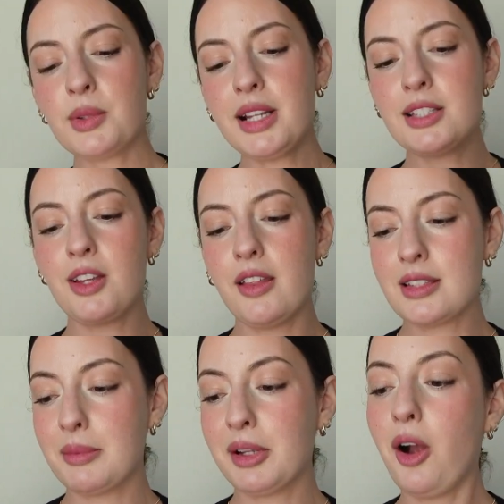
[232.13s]
That's when I saw
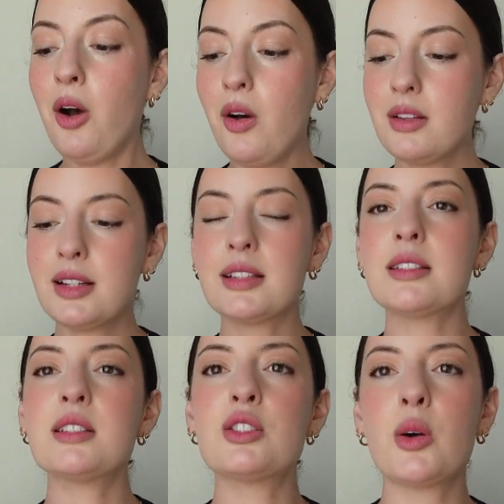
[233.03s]
this. I'm like, oh, like
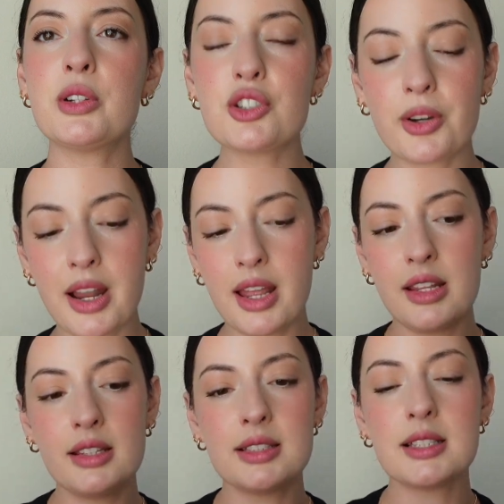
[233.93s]
this is so in
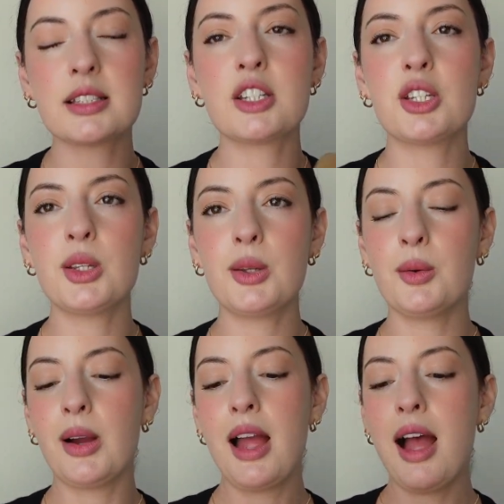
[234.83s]
trend and this is cute.